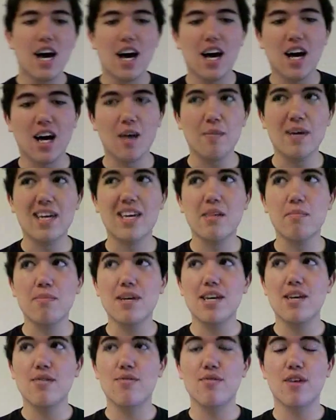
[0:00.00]
Um, it can
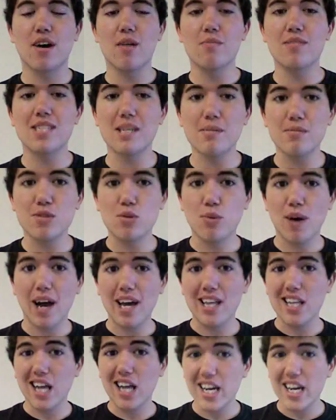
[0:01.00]
be from Team
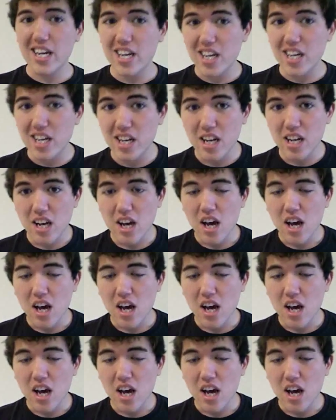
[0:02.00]
Twilighter,